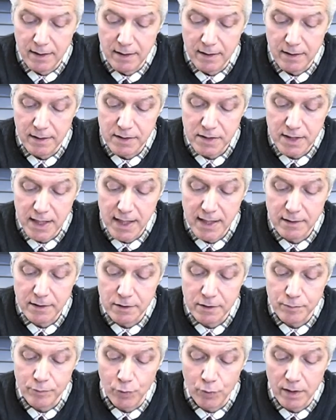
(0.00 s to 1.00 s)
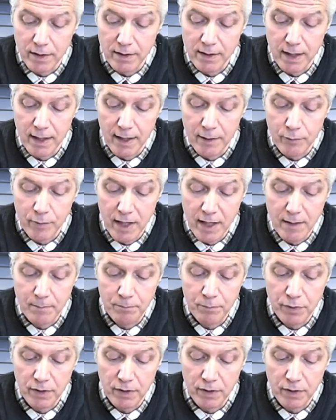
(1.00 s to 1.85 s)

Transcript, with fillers: uh, saying this morning that Iran